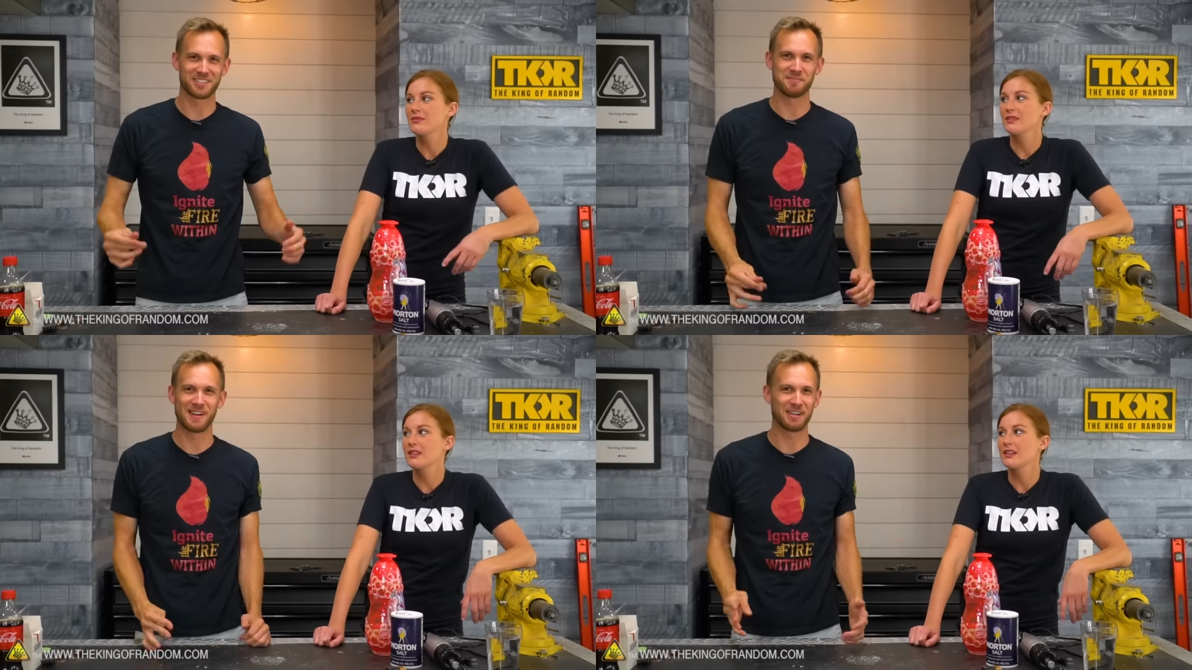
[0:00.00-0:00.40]
Speaker 1: it's
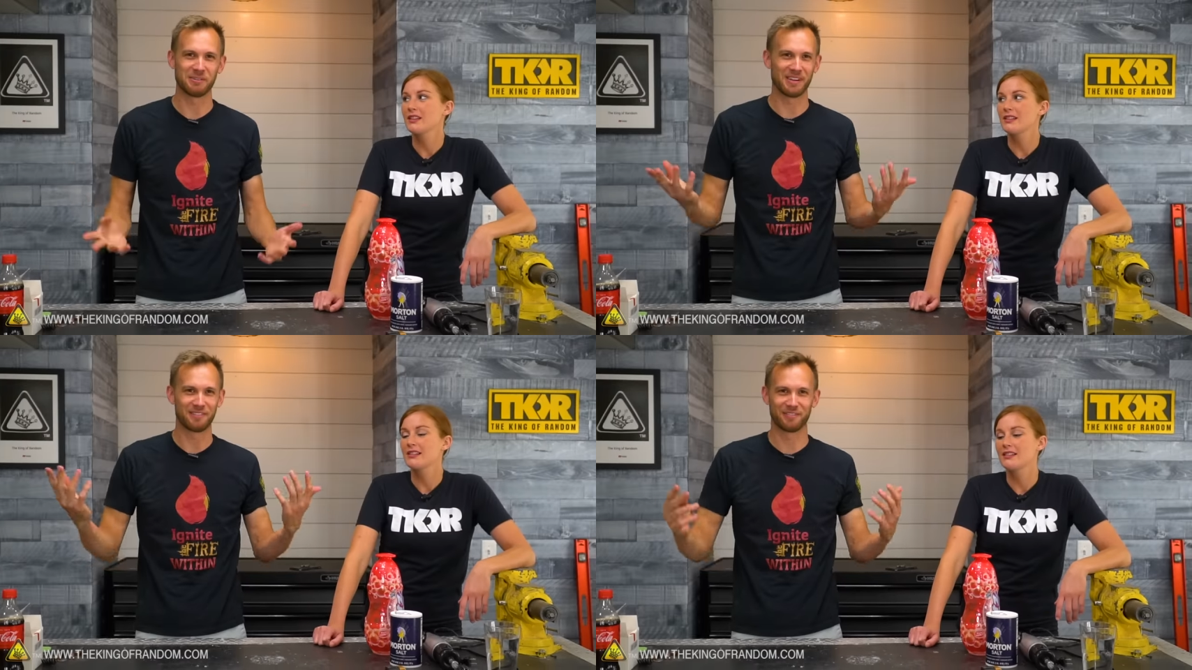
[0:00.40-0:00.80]
in the
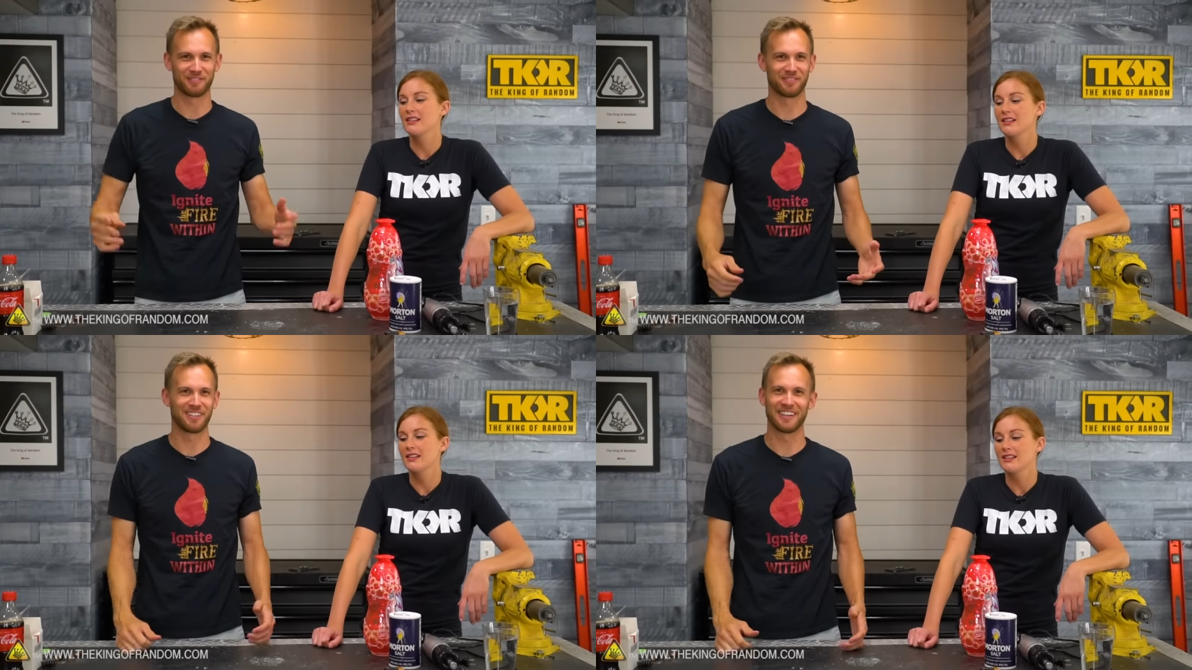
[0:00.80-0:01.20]
microwave.
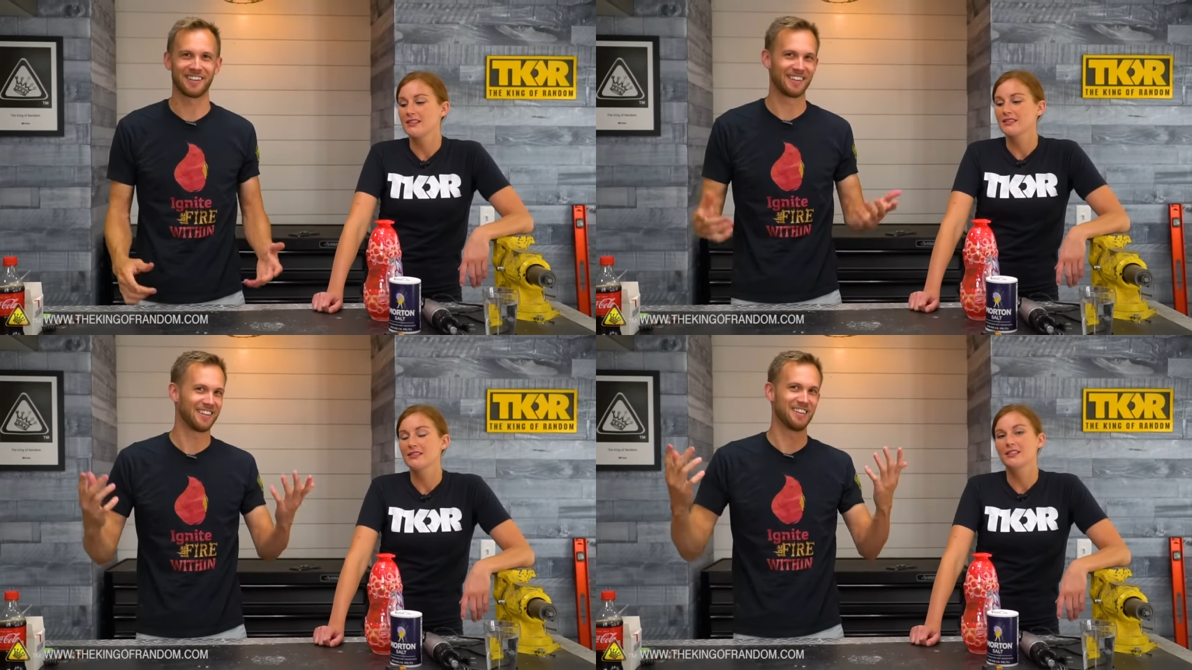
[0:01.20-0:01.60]

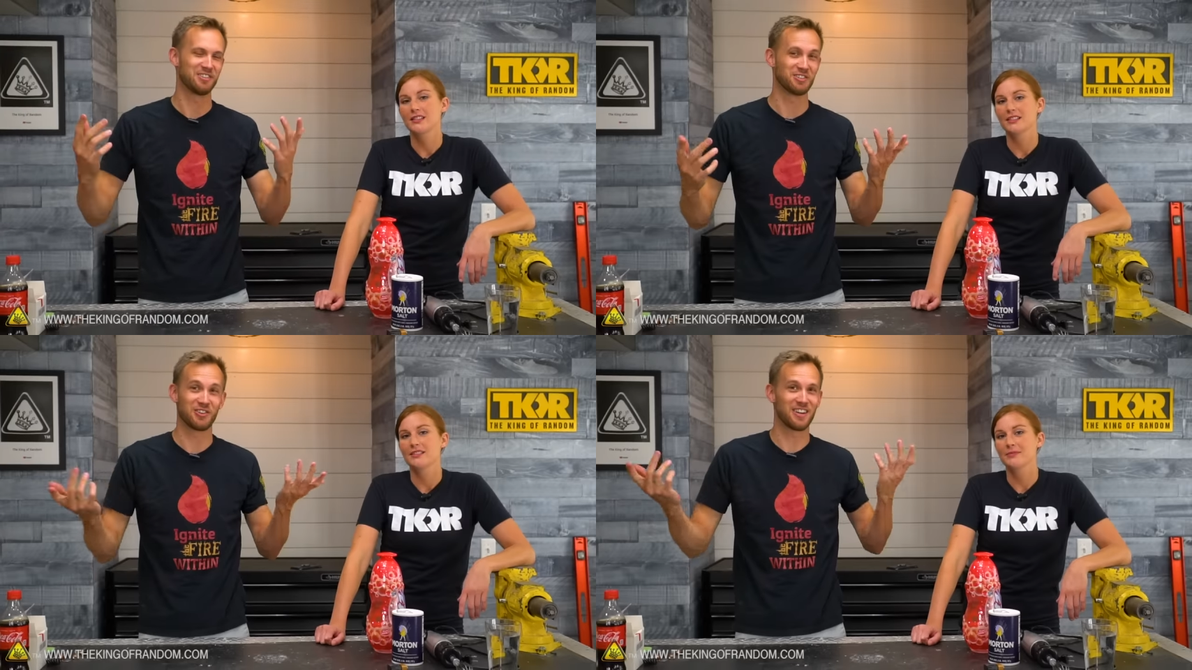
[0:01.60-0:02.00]
Ta-da, you
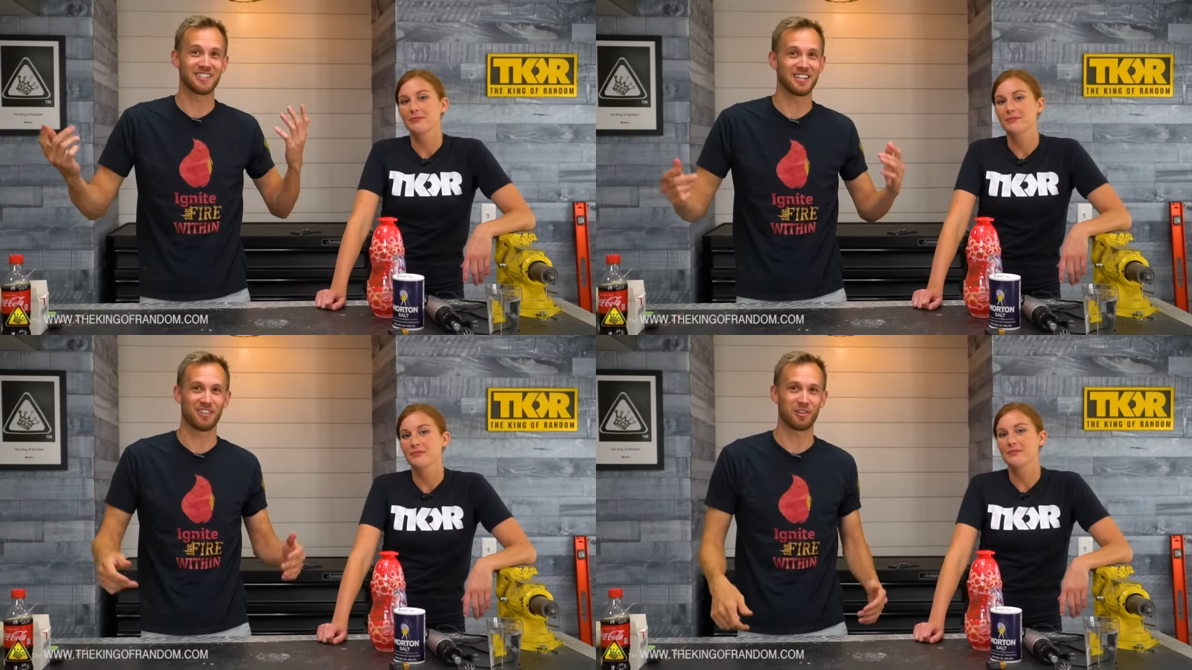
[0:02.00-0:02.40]
can turn it
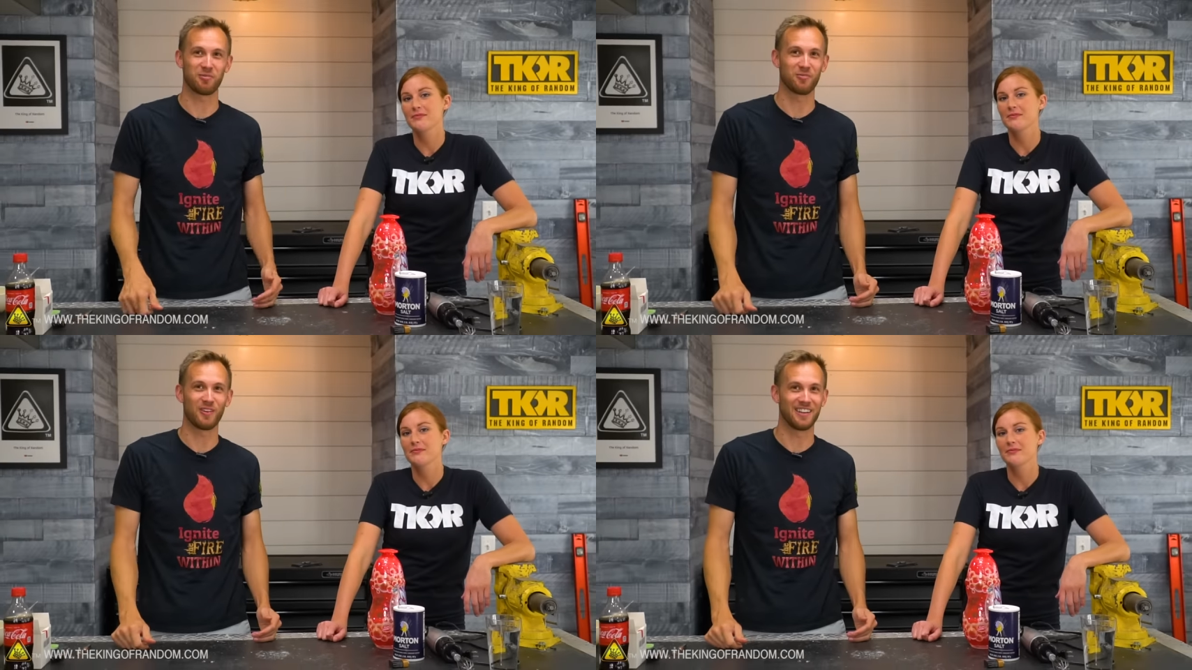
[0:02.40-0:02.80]
into
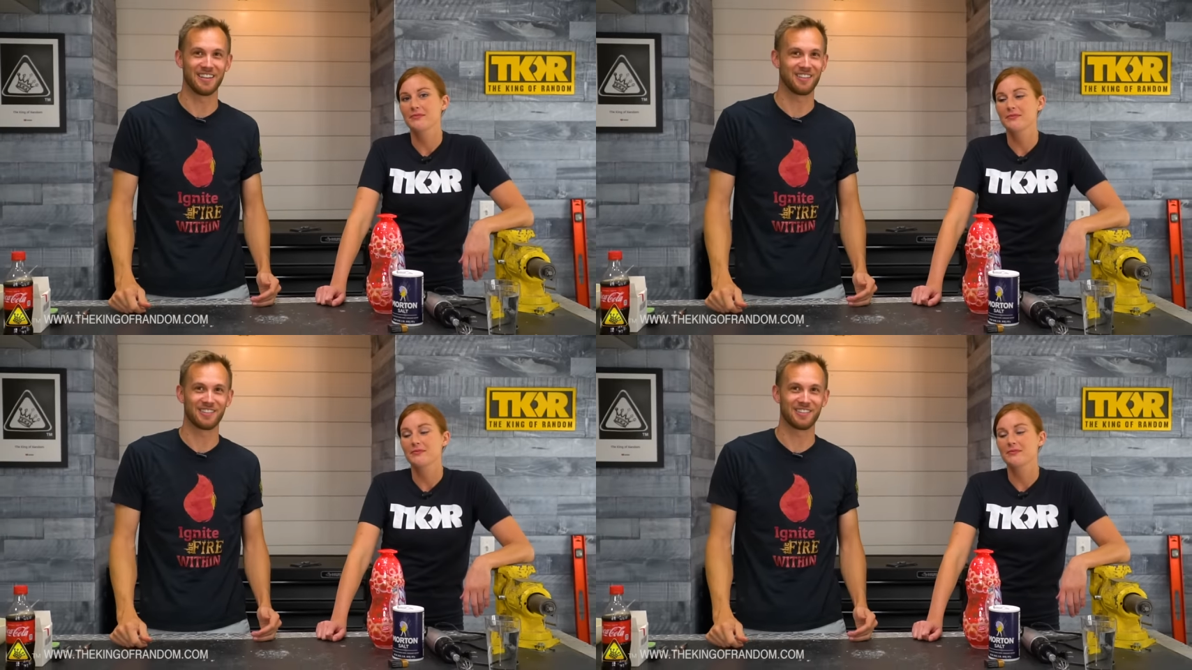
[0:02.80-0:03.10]
anything you want. You